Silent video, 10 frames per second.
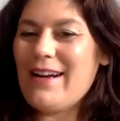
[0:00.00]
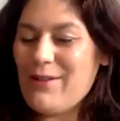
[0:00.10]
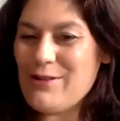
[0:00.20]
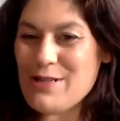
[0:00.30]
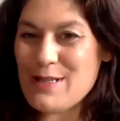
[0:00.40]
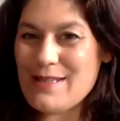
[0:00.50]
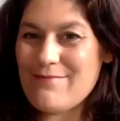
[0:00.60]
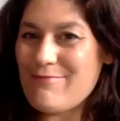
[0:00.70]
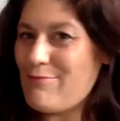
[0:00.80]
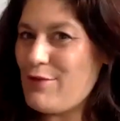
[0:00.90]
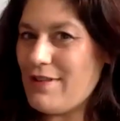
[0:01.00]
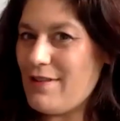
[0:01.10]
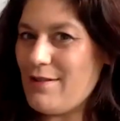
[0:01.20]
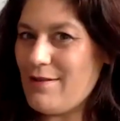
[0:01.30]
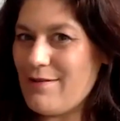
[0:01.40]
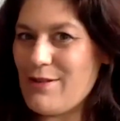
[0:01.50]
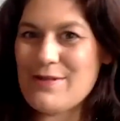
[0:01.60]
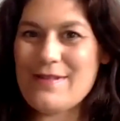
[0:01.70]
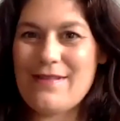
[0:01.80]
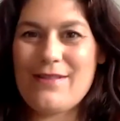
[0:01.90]
know you just put
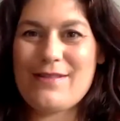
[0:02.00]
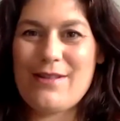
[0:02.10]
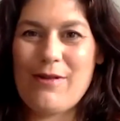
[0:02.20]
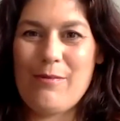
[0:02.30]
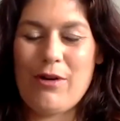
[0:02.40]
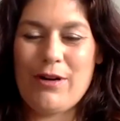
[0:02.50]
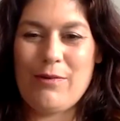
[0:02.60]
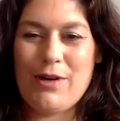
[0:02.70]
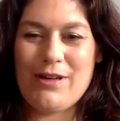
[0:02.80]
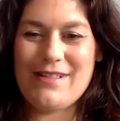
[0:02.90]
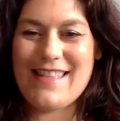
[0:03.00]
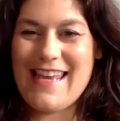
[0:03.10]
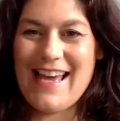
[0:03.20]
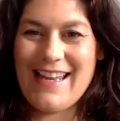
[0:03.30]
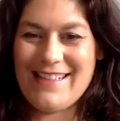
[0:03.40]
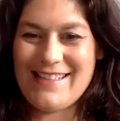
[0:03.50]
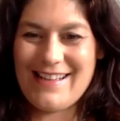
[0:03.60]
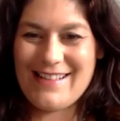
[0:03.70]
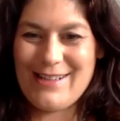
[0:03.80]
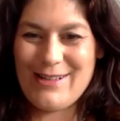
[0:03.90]
those so important words, the end,
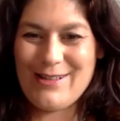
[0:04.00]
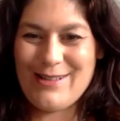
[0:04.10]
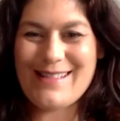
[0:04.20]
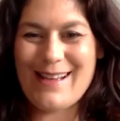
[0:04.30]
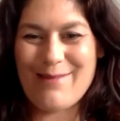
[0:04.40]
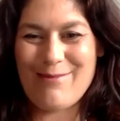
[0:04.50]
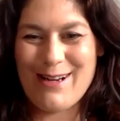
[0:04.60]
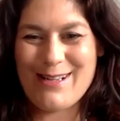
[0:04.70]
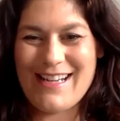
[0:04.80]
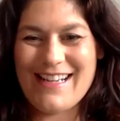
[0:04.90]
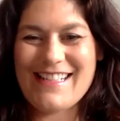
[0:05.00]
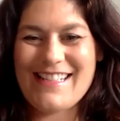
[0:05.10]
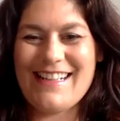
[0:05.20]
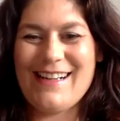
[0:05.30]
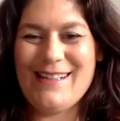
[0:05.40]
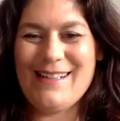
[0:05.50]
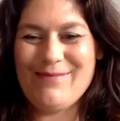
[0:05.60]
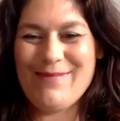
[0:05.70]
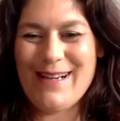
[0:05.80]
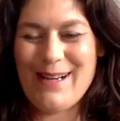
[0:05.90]
on your second project.
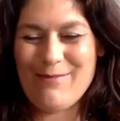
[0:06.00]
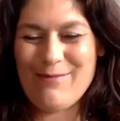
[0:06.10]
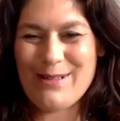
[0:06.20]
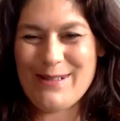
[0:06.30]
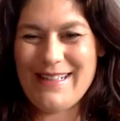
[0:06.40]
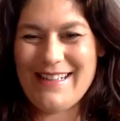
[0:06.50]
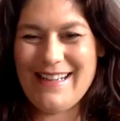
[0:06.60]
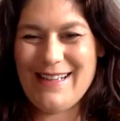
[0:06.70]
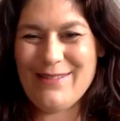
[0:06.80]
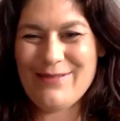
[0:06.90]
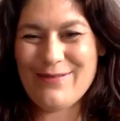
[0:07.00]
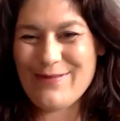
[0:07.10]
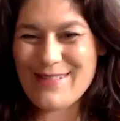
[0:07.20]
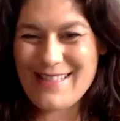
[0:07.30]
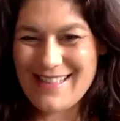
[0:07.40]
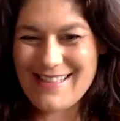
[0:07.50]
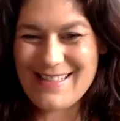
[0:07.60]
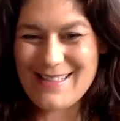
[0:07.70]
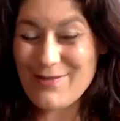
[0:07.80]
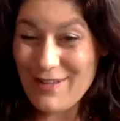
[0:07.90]
And I'm wondering if, since
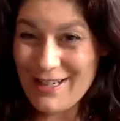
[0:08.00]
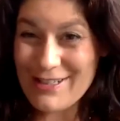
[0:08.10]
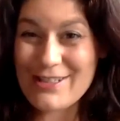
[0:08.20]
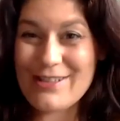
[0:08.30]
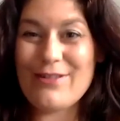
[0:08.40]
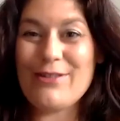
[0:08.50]
it's finished, if you